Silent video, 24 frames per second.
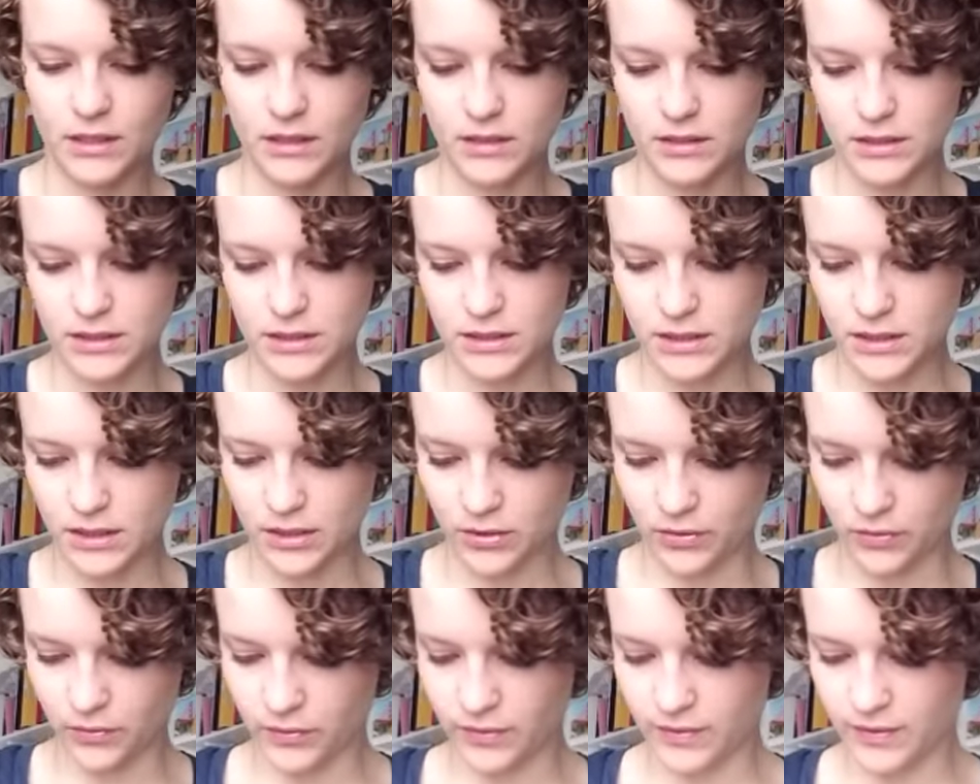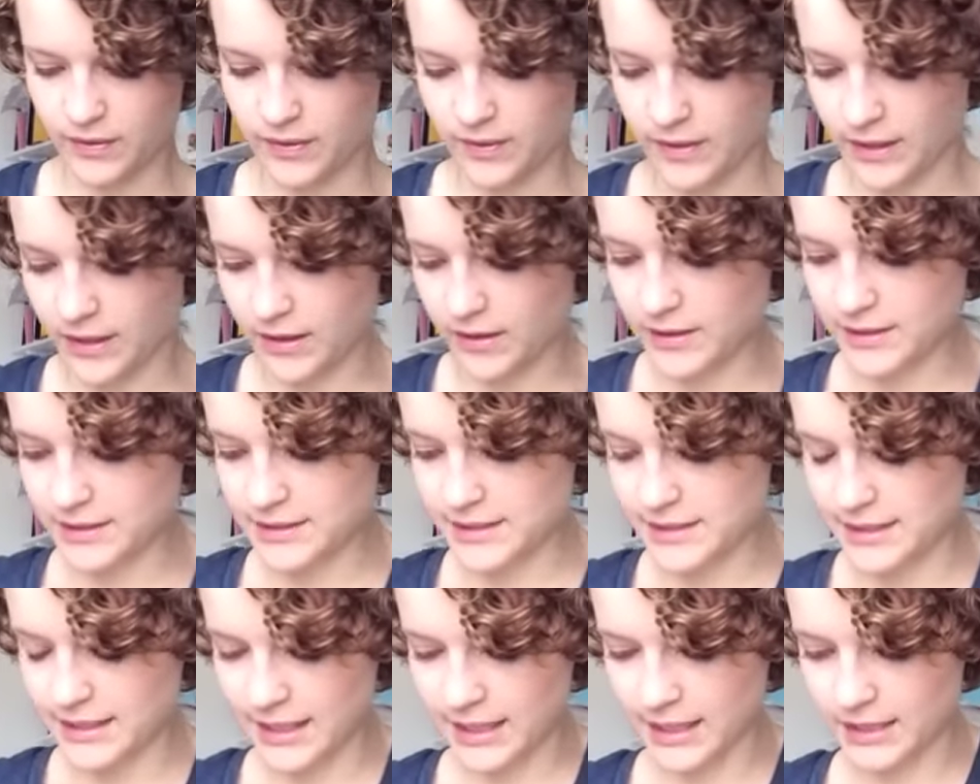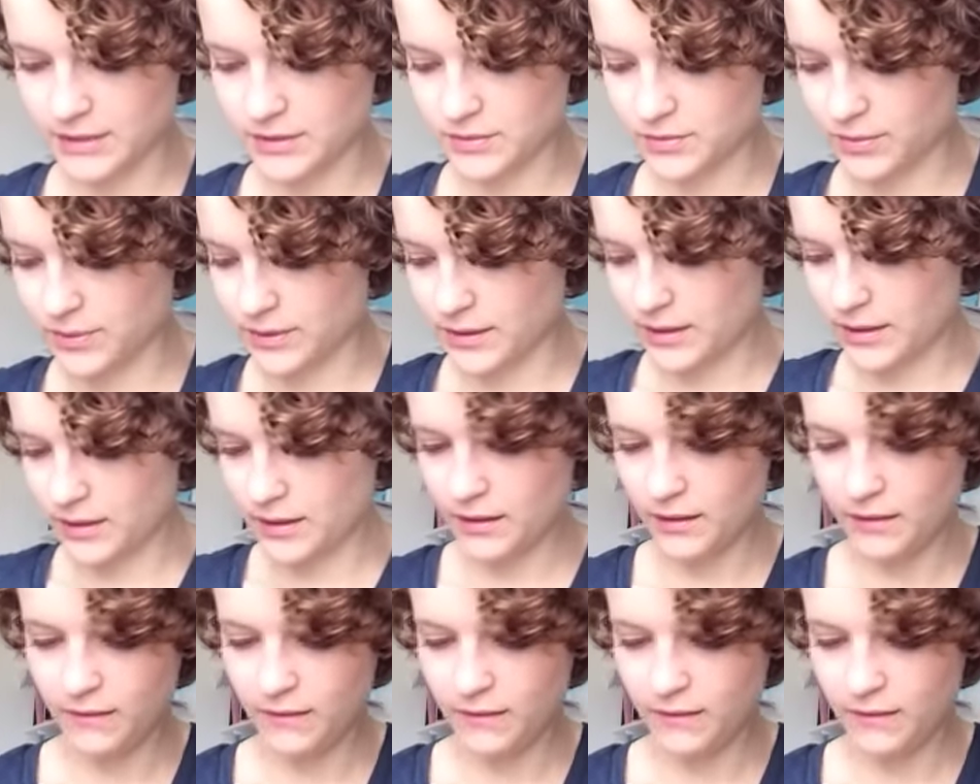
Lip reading: So there is that one,